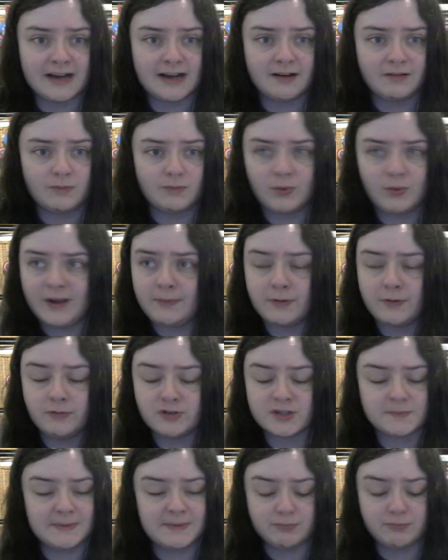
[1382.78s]
out, we won't
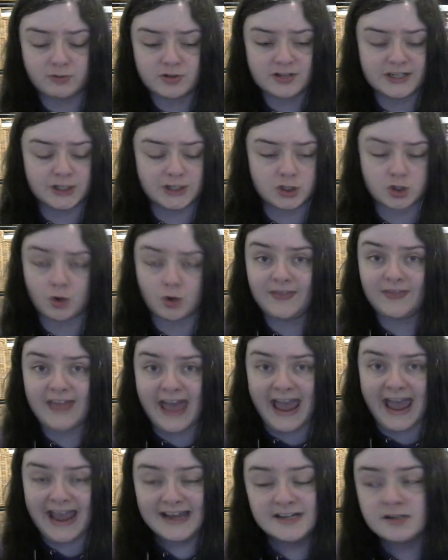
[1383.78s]
just be brutally shot in the
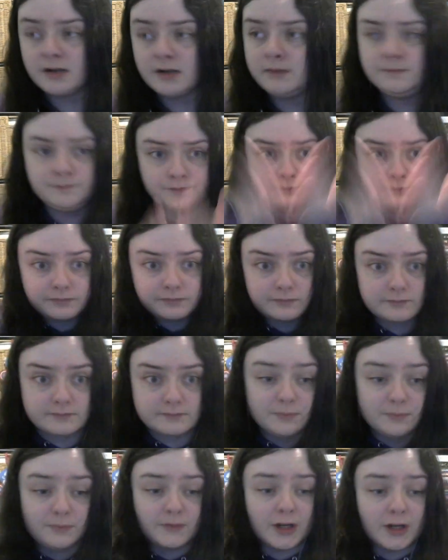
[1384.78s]
head.
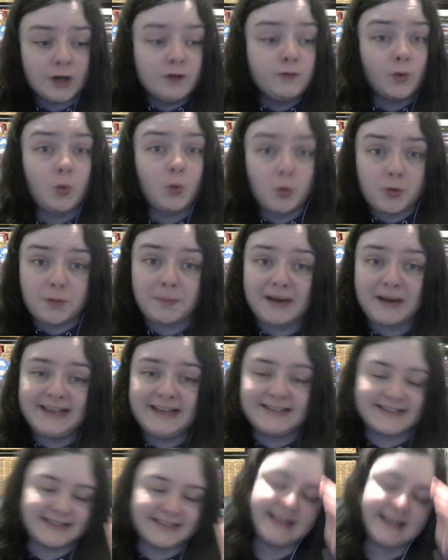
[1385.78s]
Of all the
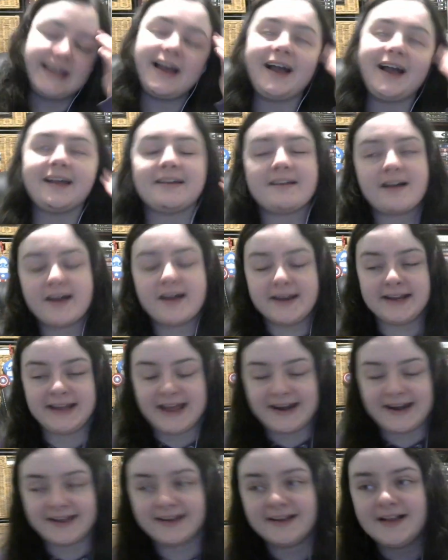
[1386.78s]
places, like, yeah, I can kind of
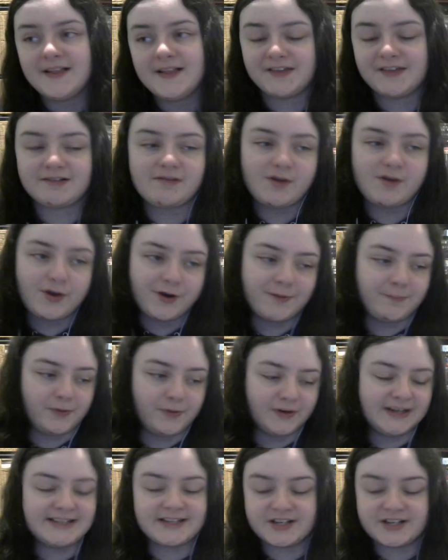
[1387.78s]
get it. There are a lot of
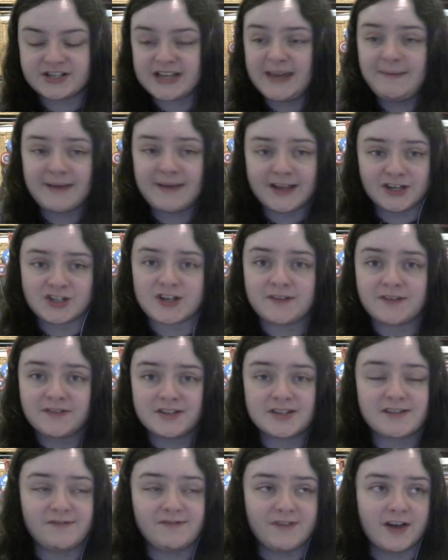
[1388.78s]
bodies that just keep getting shoved
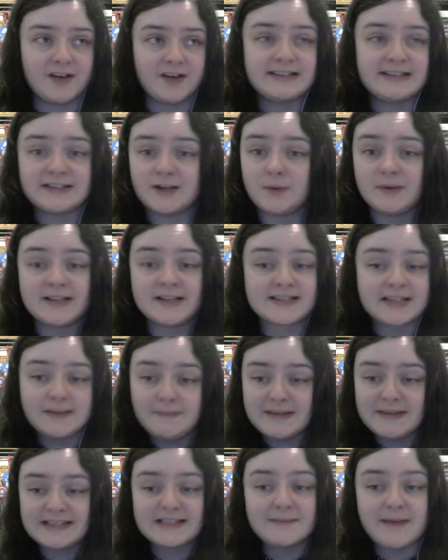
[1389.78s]
into the furnace. No one is going to
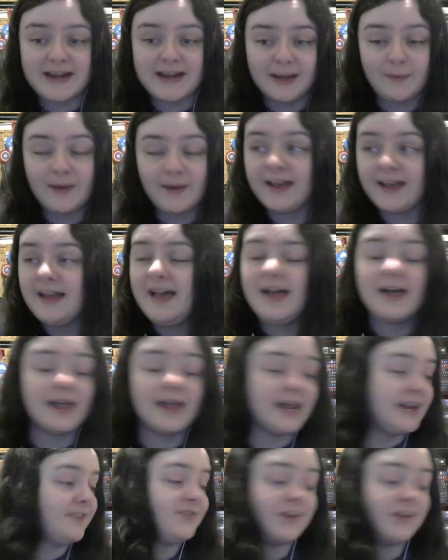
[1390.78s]
miss them anyway.
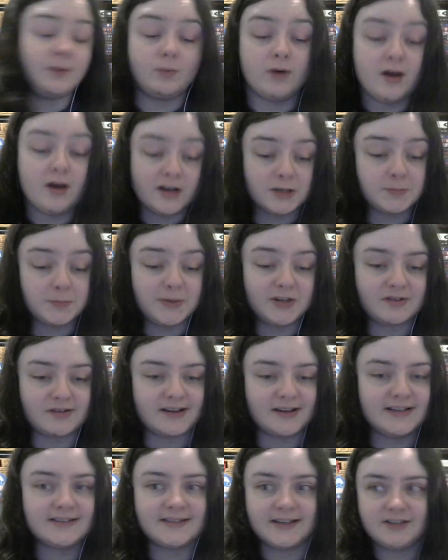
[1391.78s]
And if they were to be
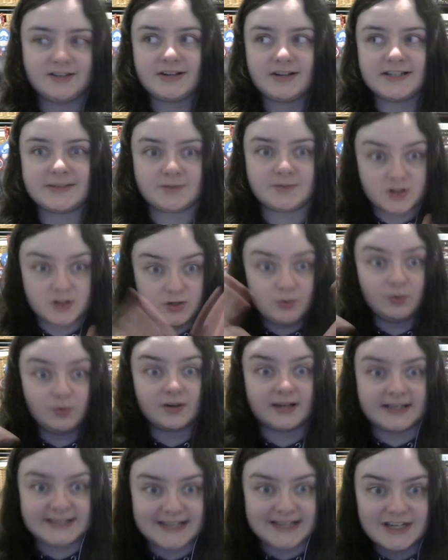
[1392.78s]
traced, they trace them to the
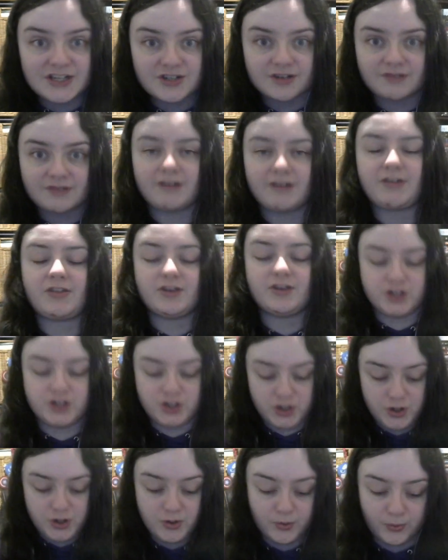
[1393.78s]
organisation rather than to
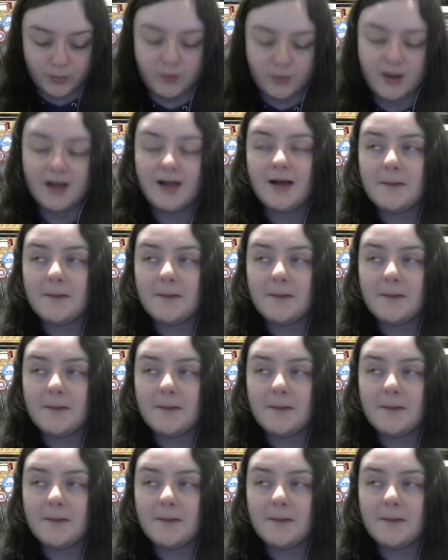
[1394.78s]
you.